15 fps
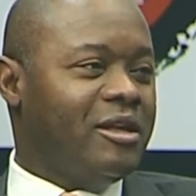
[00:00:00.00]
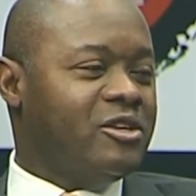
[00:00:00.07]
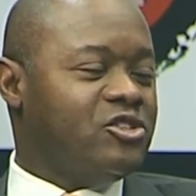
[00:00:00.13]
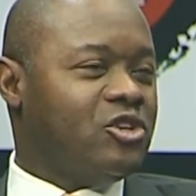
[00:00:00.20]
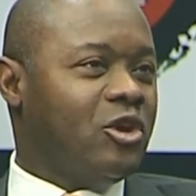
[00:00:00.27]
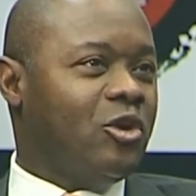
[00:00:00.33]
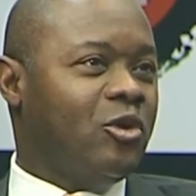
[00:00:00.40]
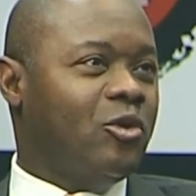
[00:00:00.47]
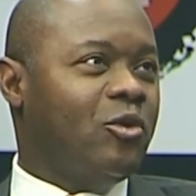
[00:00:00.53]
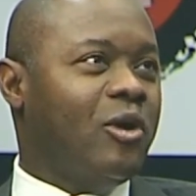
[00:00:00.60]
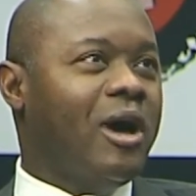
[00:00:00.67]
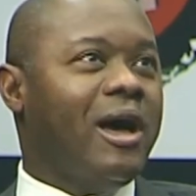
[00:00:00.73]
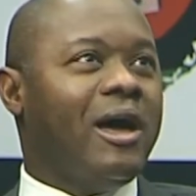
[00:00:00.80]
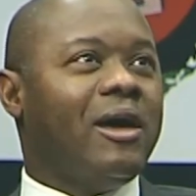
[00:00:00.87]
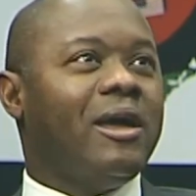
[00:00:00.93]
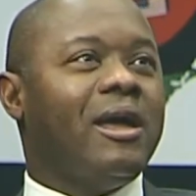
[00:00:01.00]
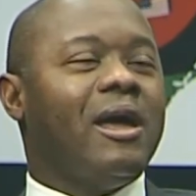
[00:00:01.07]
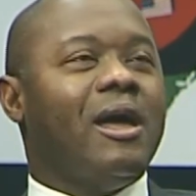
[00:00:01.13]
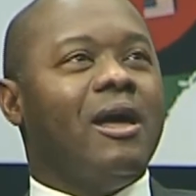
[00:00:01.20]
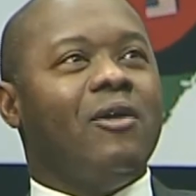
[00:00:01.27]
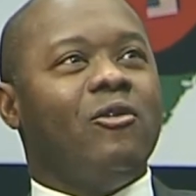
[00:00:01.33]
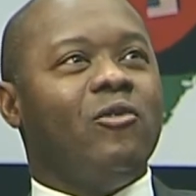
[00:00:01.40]
so I
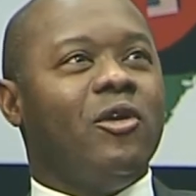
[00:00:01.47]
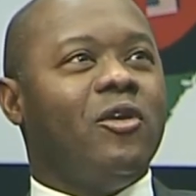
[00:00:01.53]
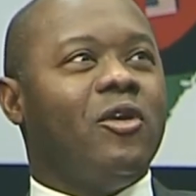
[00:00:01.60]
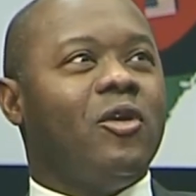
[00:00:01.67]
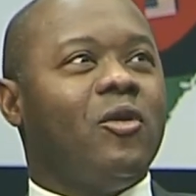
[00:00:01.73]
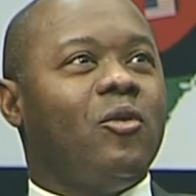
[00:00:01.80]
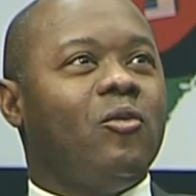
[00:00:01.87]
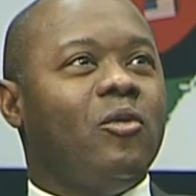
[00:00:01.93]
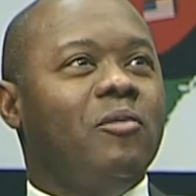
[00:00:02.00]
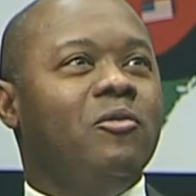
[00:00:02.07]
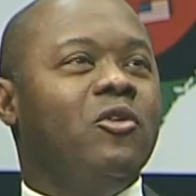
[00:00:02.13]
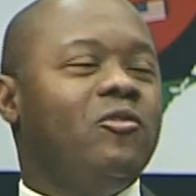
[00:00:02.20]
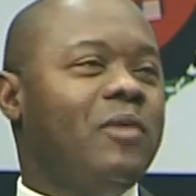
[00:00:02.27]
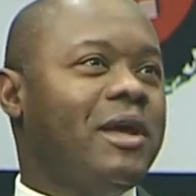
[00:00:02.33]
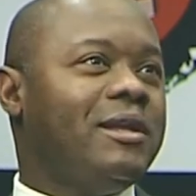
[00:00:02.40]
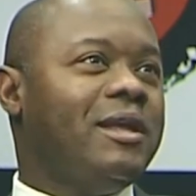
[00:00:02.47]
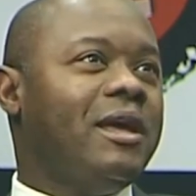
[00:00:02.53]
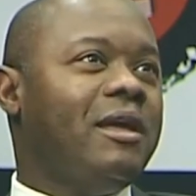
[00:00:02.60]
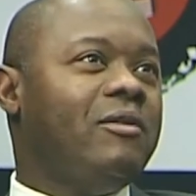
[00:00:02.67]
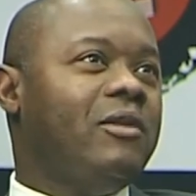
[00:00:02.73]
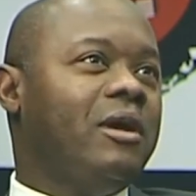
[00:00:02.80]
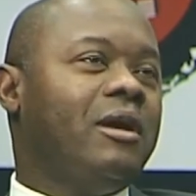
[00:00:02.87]
we we moved back
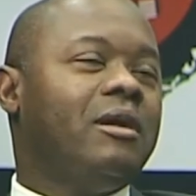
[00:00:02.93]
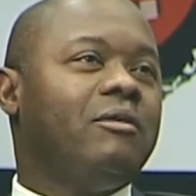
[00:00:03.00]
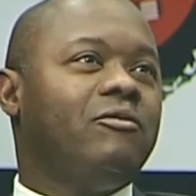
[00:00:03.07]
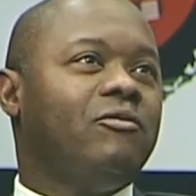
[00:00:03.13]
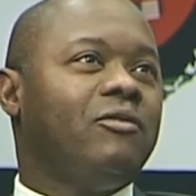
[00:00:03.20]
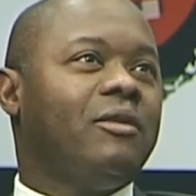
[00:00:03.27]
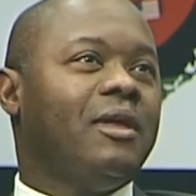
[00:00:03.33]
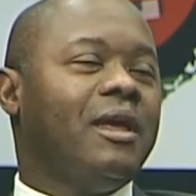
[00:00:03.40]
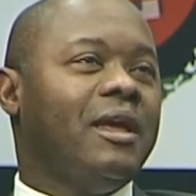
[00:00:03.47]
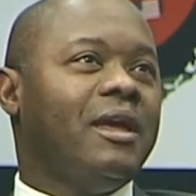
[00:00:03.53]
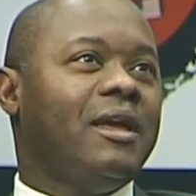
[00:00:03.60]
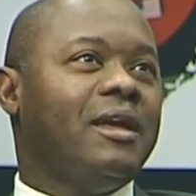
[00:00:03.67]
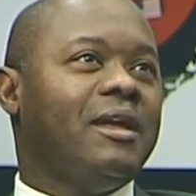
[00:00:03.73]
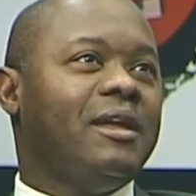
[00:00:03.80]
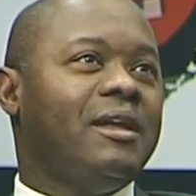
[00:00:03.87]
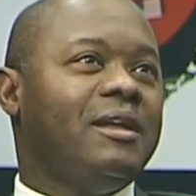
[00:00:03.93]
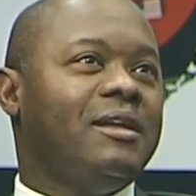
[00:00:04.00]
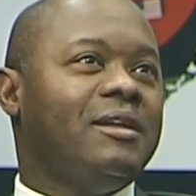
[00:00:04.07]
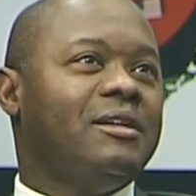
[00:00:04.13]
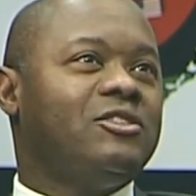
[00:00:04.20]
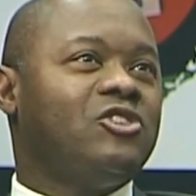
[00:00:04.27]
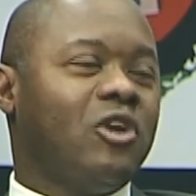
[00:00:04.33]
down there
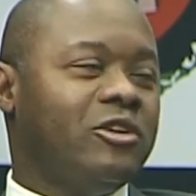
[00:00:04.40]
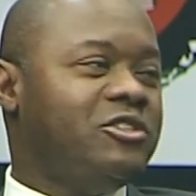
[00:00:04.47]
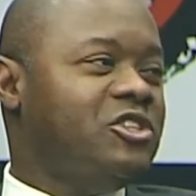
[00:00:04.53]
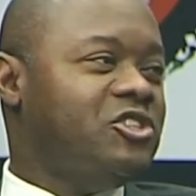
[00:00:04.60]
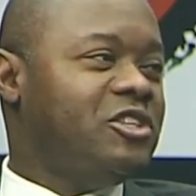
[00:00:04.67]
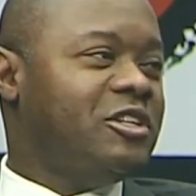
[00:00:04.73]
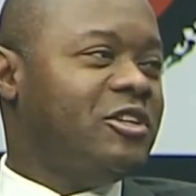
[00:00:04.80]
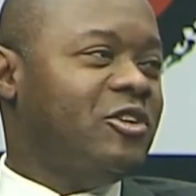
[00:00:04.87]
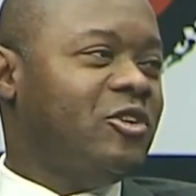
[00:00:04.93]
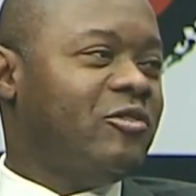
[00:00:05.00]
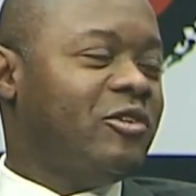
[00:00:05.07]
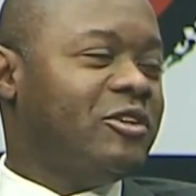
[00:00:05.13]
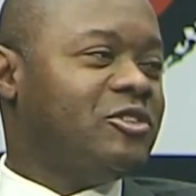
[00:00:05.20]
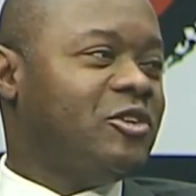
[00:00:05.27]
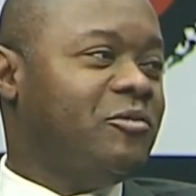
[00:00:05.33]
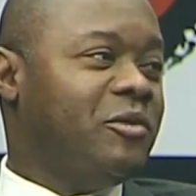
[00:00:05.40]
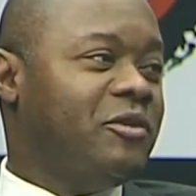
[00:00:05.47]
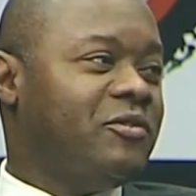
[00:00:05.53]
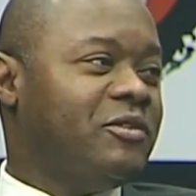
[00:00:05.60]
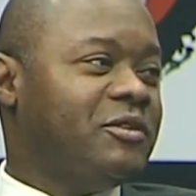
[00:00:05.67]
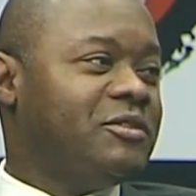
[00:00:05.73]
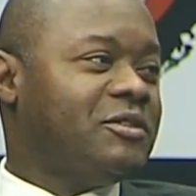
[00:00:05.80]
and started teaching at the University of
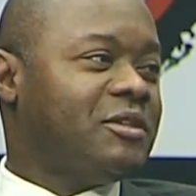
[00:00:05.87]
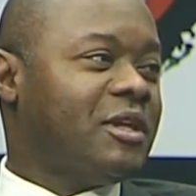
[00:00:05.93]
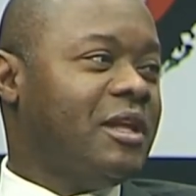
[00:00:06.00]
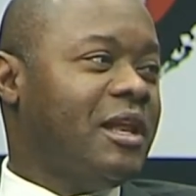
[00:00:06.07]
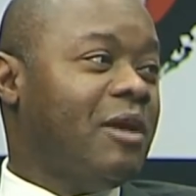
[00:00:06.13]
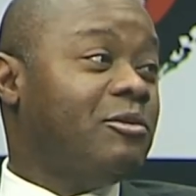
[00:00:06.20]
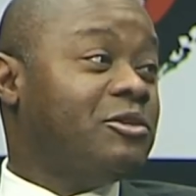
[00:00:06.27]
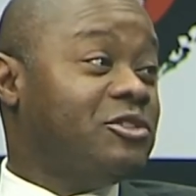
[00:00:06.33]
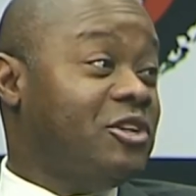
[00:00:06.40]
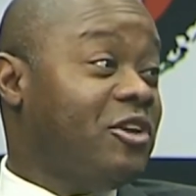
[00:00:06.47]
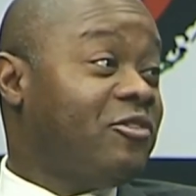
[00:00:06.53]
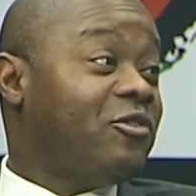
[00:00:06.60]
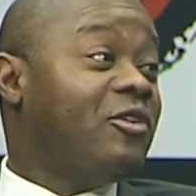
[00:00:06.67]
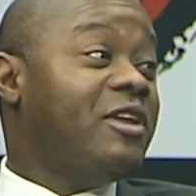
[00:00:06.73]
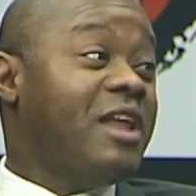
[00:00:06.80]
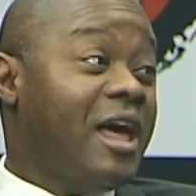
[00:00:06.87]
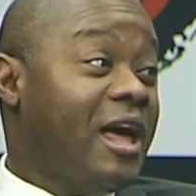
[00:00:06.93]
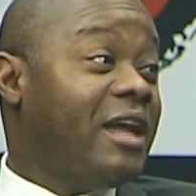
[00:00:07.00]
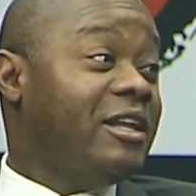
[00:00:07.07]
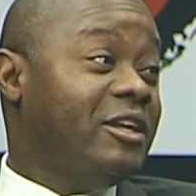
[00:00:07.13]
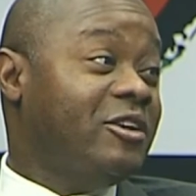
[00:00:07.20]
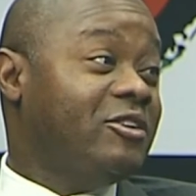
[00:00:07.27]
Memphis, and I was there for
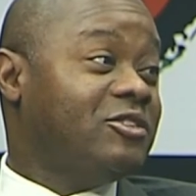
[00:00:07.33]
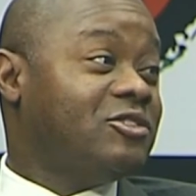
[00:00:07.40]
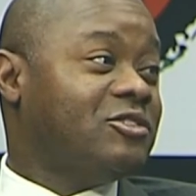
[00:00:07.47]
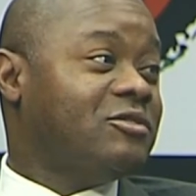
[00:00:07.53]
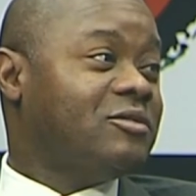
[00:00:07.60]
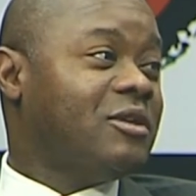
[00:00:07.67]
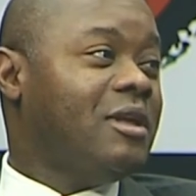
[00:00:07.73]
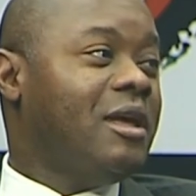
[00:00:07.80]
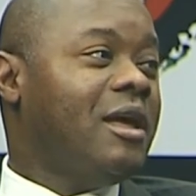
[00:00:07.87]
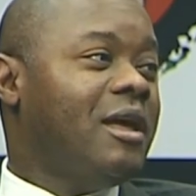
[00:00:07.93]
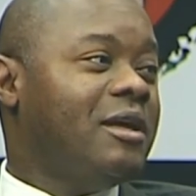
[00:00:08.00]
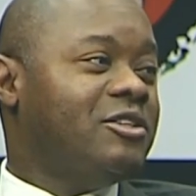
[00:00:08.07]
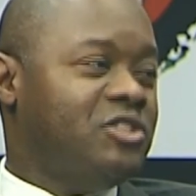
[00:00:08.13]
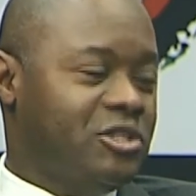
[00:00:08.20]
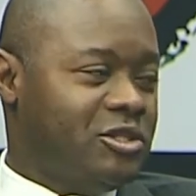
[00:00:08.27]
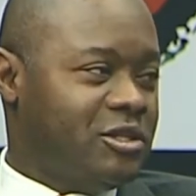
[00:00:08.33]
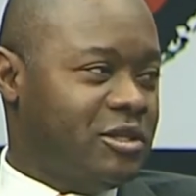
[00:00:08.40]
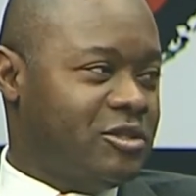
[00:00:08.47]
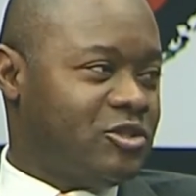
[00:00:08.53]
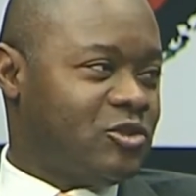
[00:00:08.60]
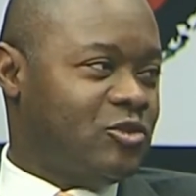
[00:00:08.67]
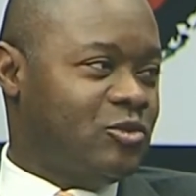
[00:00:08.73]
nine years, uh, teaching
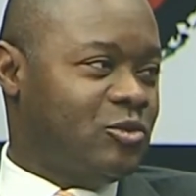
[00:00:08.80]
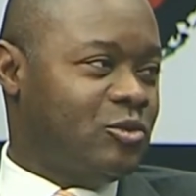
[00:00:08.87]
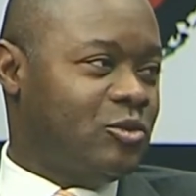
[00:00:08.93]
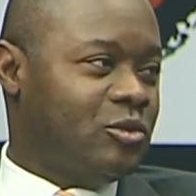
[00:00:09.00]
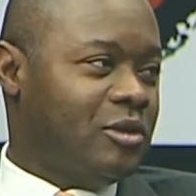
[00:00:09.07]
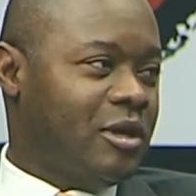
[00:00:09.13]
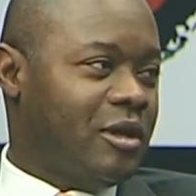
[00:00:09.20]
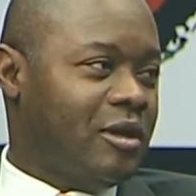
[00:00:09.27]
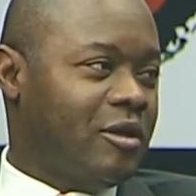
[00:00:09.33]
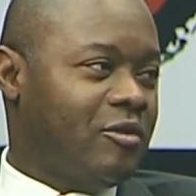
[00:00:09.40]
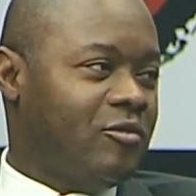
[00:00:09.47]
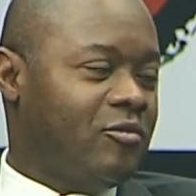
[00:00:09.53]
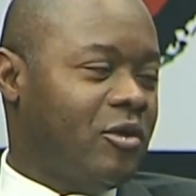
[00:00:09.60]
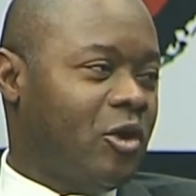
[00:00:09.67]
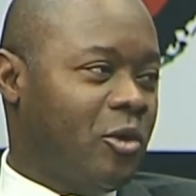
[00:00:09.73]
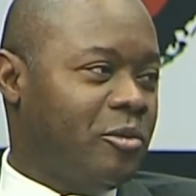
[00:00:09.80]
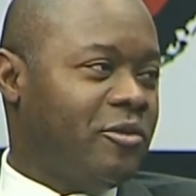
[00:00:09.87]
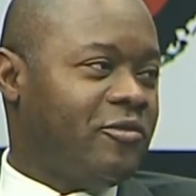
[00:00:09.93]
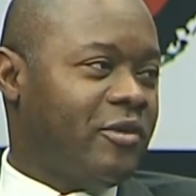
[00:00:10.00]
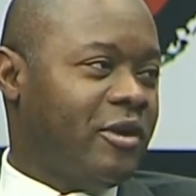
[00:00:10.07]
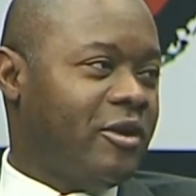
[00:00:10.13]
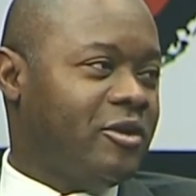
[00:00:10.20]
in the School of Urban
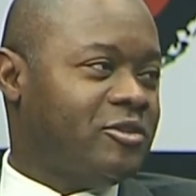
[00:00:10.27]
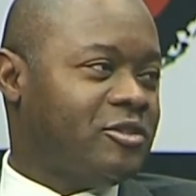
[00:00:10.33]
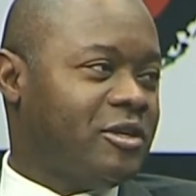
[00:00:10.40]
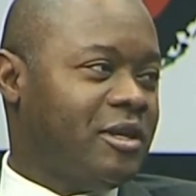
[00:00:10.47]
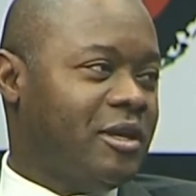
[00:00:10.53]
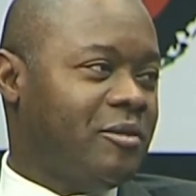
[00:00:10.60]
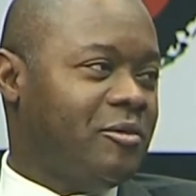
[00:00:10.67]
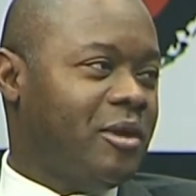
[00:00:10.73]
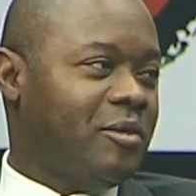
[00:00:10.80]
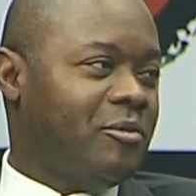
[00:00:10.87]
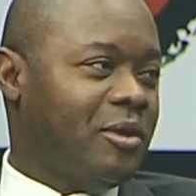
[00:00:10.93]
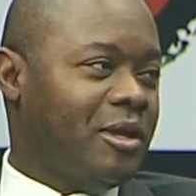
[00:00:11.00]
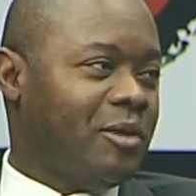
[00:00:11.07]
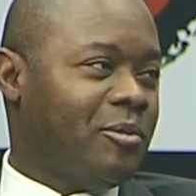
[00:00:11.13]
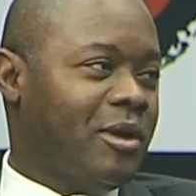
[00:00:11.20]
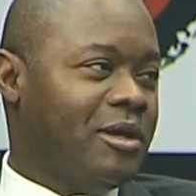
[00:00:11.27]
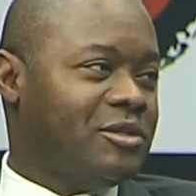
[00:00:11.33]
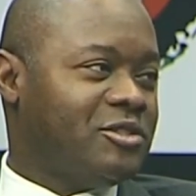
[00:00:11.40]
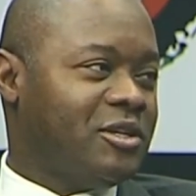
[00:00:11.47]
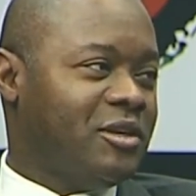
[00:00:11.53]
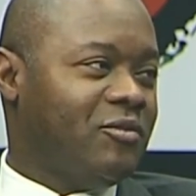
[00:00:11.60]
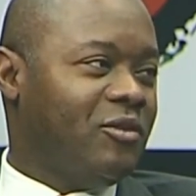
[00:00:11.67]
Affairs and, and Public
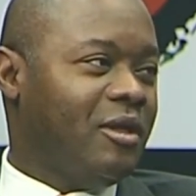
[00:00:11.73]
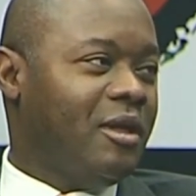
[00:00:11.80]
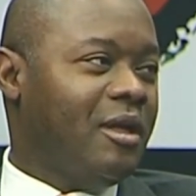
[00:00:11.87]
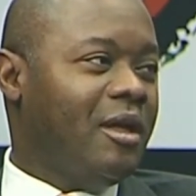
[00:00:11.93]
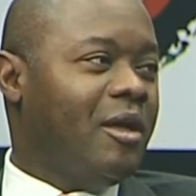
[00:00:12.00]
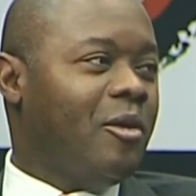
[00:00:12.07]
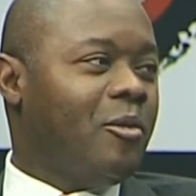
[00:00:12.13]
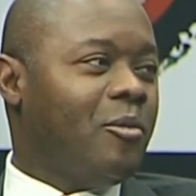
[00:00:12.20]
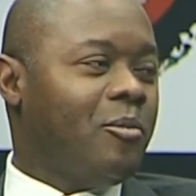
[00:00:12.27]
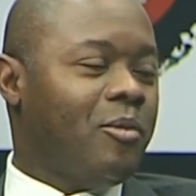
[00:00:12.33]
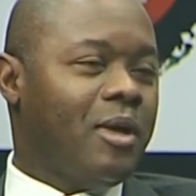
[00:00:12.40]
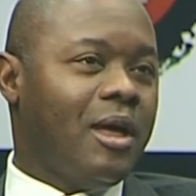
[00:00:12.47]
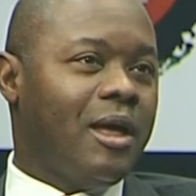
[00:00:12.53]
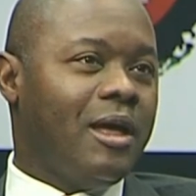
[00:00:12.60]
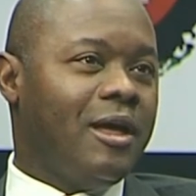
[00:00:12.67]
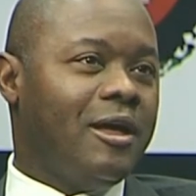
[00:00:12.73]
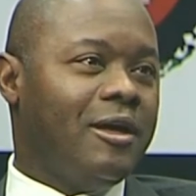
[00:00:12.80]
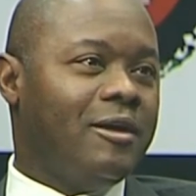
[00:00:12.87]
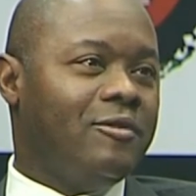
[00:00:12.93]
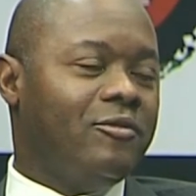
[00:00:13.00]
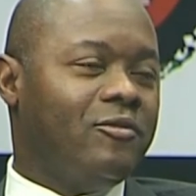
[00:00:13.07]
Policy. Uh,